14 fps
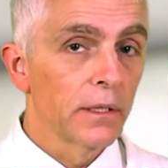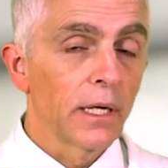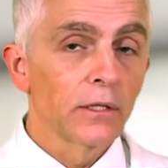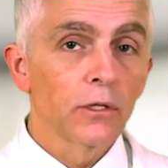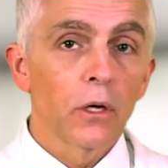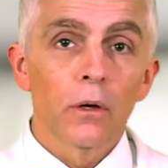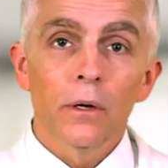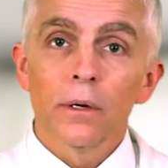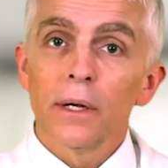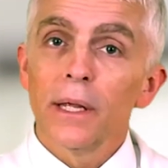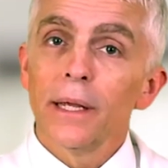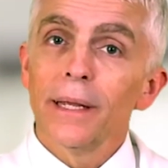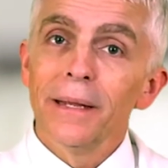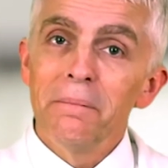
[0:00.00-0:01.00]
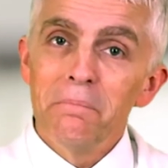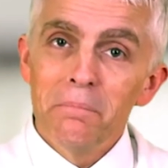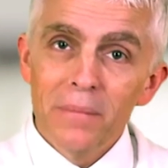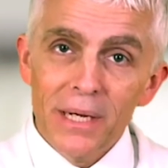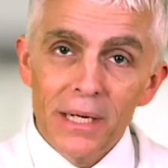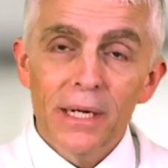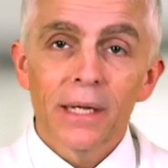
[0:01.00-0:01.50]
That's called
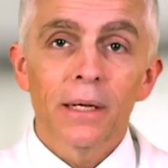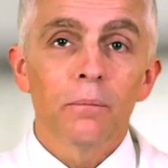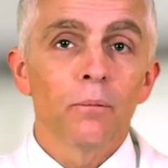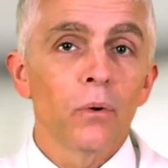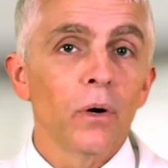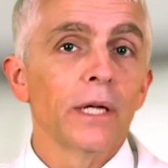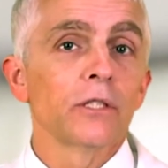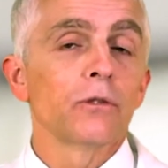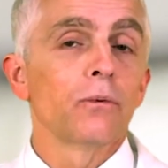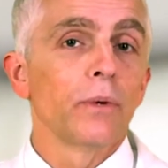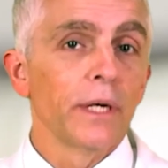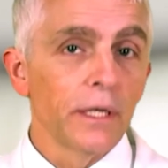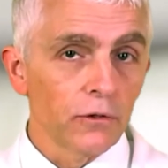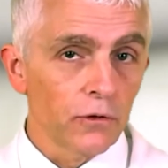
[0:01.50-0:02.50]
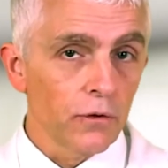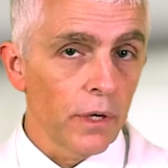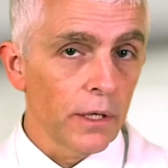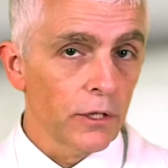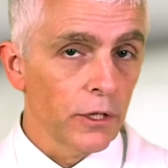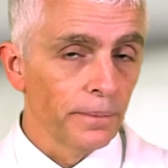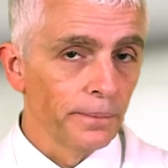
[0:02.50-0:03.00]
immediate breast
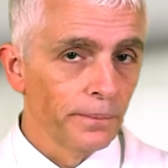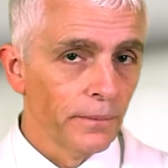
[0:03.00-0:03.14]
reconstruction.